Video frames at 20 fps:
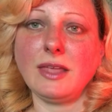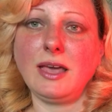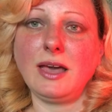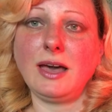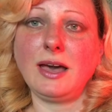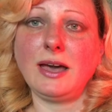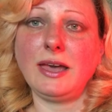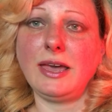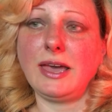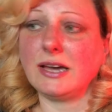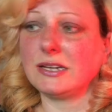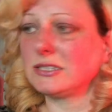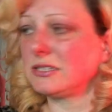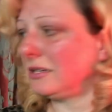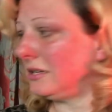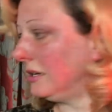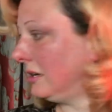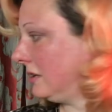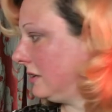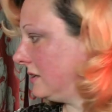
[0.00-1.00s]

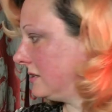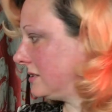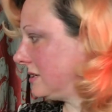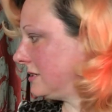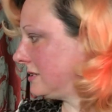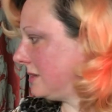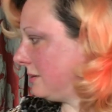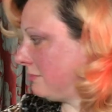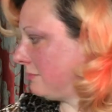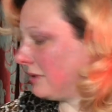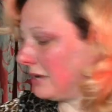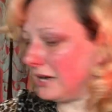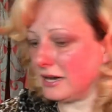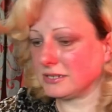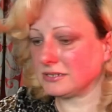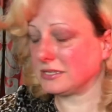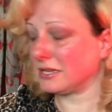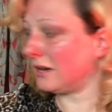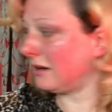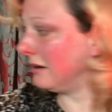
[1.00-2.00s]
This is the
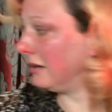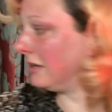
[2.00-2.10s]
box, how